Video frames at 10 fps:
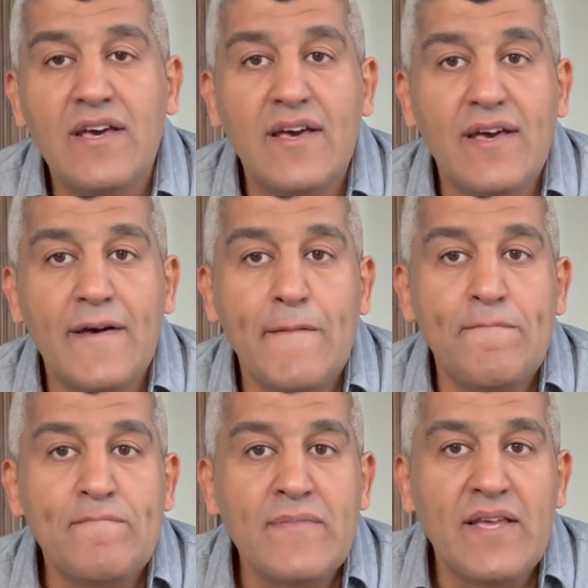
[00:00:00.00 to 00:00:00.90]

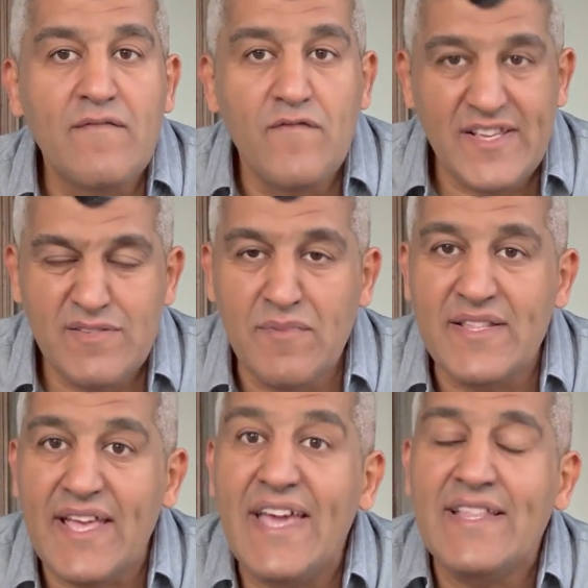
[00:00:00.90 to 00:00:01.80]

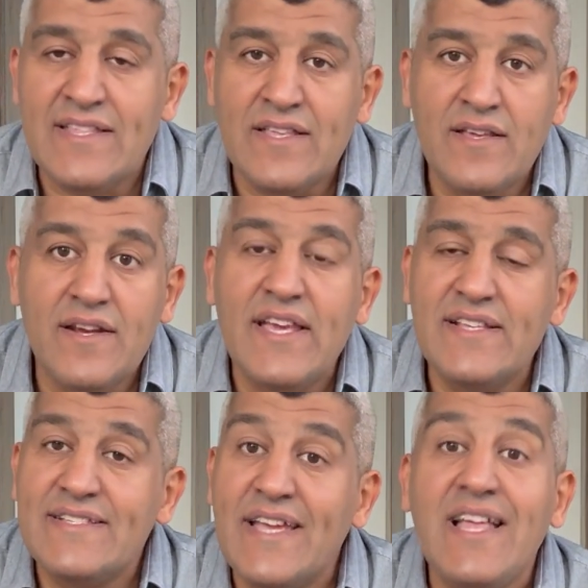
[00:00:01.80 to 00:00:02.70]
investment in real
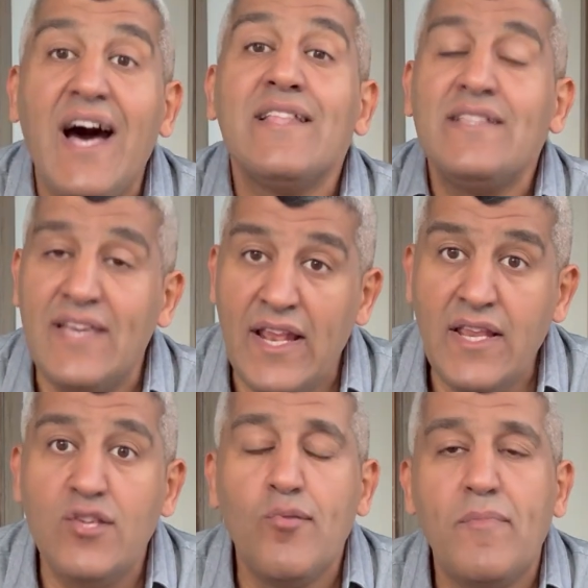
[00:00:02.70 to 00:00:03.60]
estate until
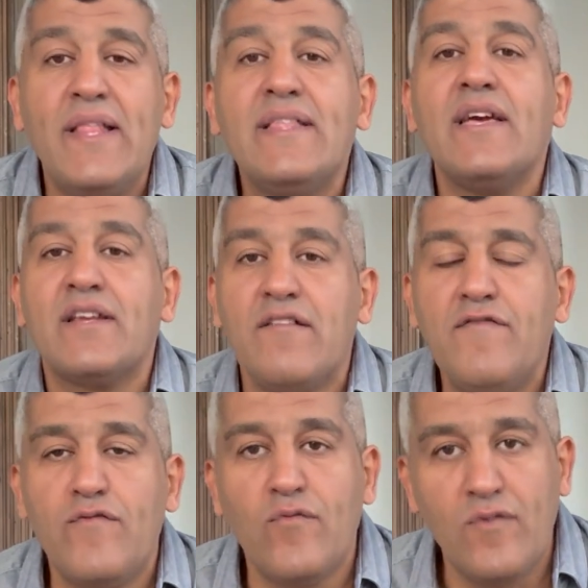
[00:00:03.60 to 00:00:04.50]
you build
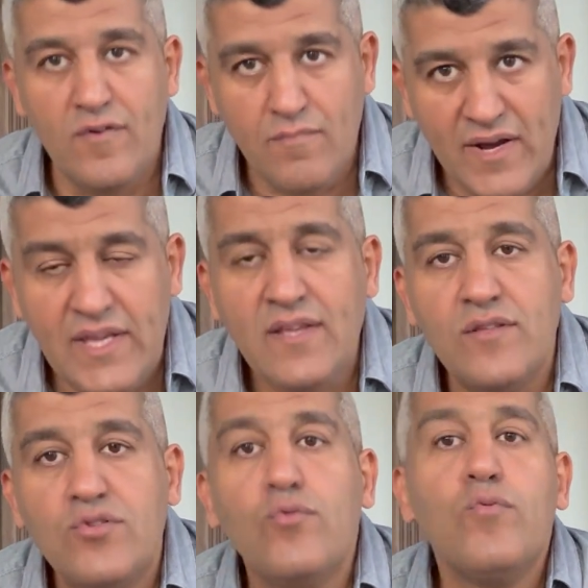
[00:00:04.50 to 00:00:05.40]
enough money
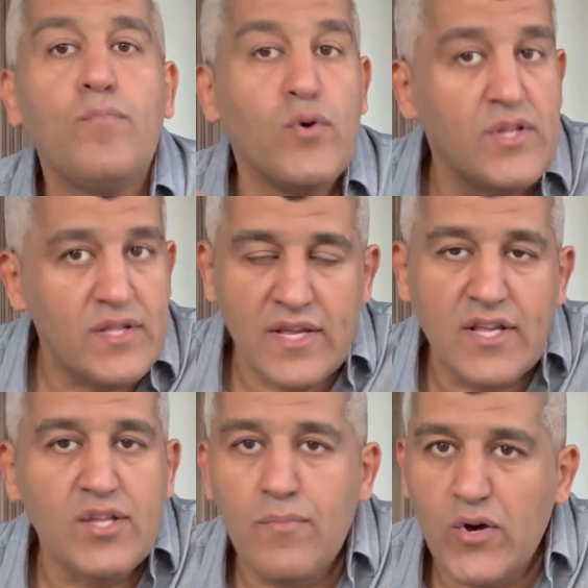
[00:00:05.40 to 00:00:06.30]
to put it in
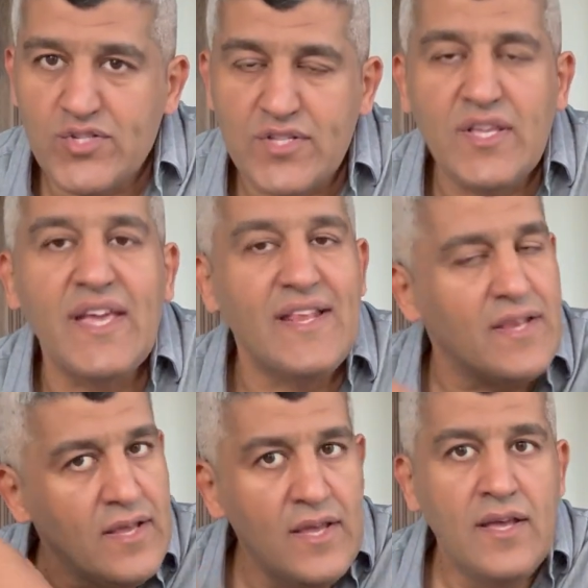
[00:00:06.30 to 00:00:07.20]
a deposit
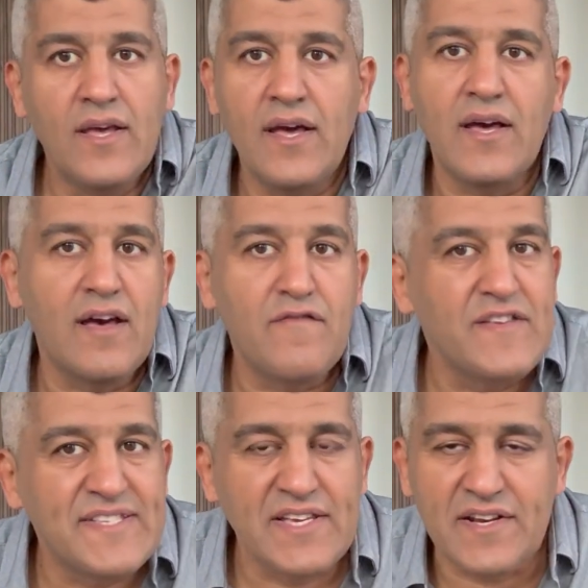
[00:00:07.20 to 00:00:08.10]
in a
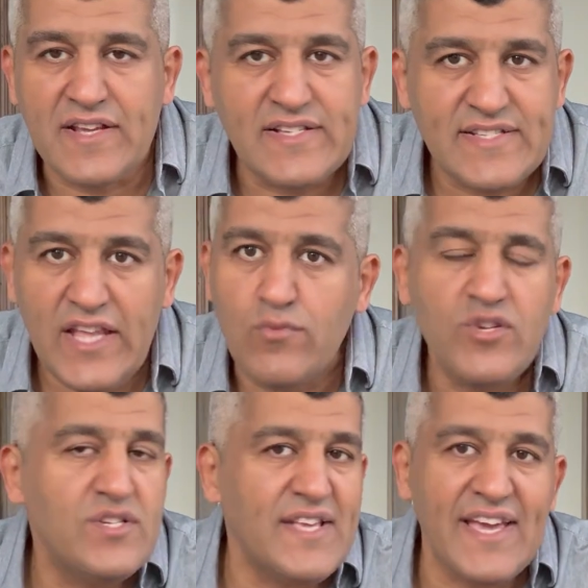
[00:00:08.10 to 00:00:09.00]
physical real estate,
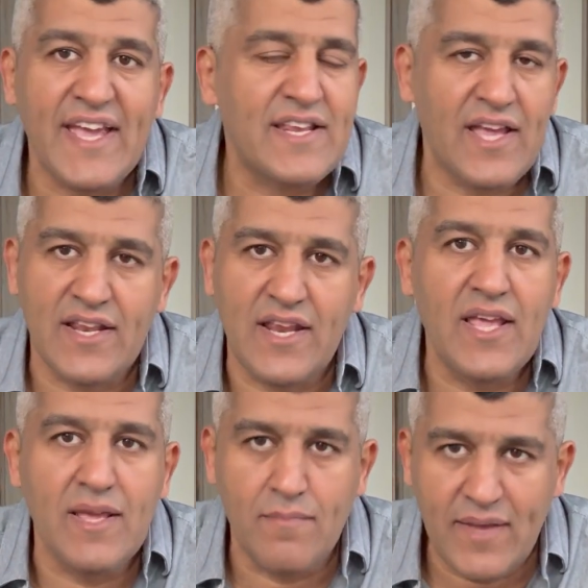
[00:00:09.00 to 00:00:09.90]
which is again an
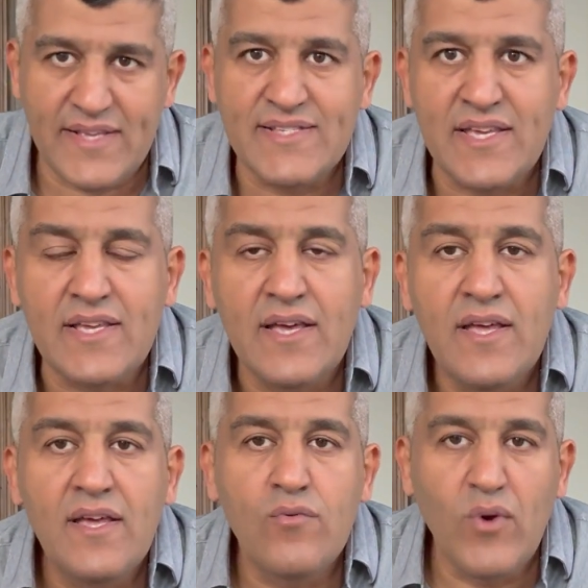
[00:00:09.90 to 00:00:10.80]
amazing
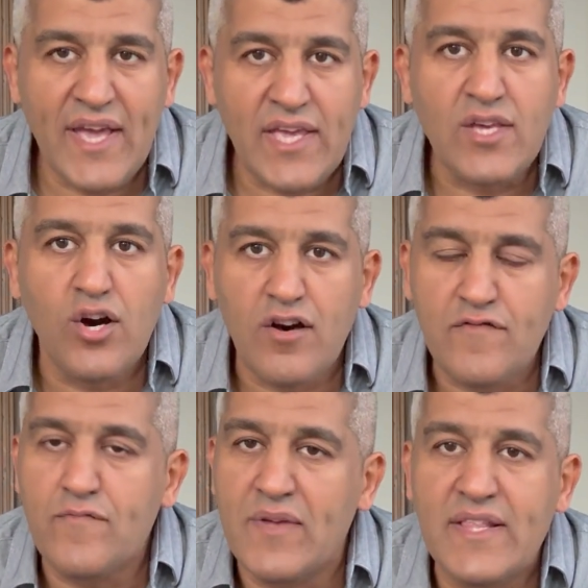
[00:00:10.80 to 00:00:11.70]
way
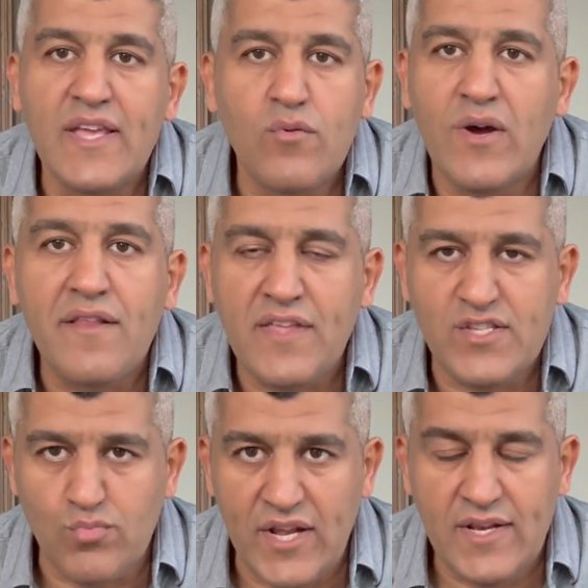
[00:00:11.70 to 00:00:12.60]
of building wealth
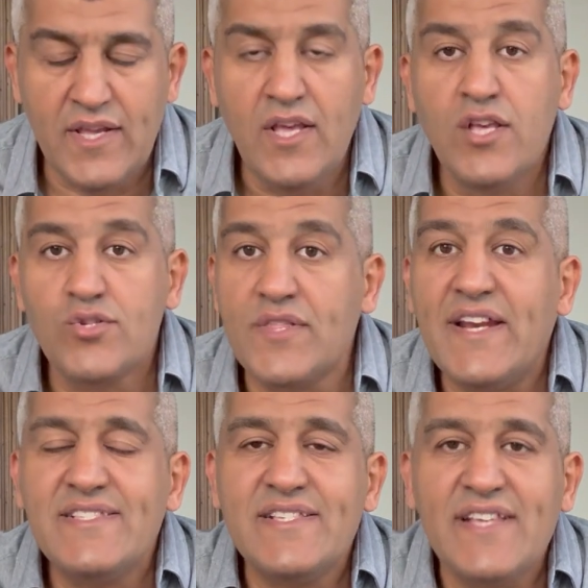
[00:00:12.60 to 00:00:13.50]
as well. So
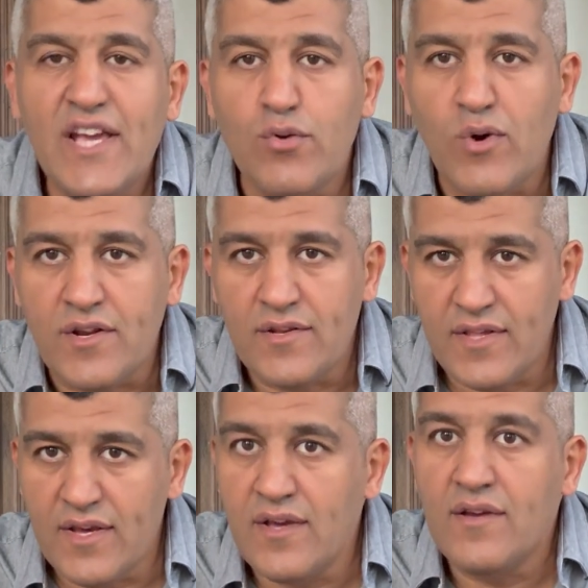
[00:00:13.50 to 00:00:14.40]
that is the second one,
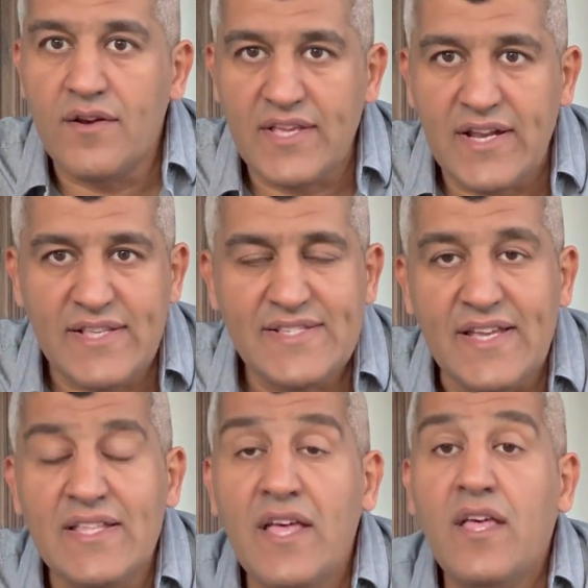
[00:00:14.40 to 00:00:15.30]
the real
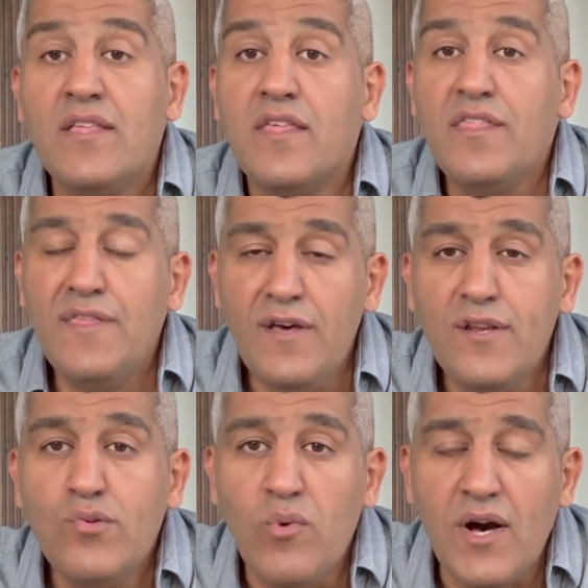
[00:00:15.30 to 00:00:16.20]
estate. The
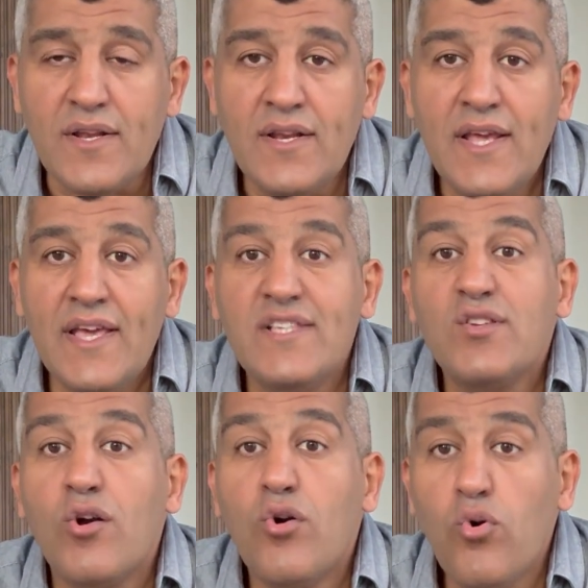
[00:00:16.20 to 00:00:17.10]
third one is
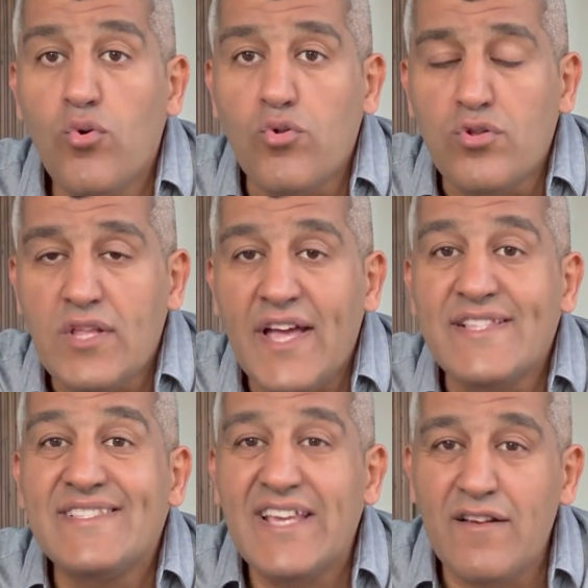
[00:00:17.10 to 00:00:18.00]
gold
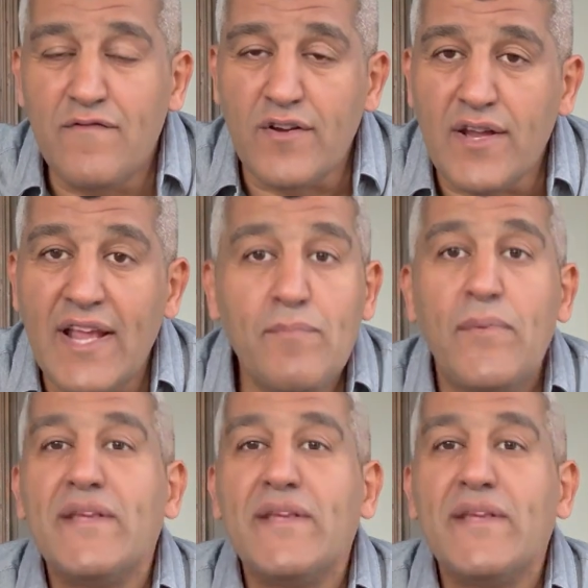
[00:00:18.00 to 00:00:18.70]
and silver and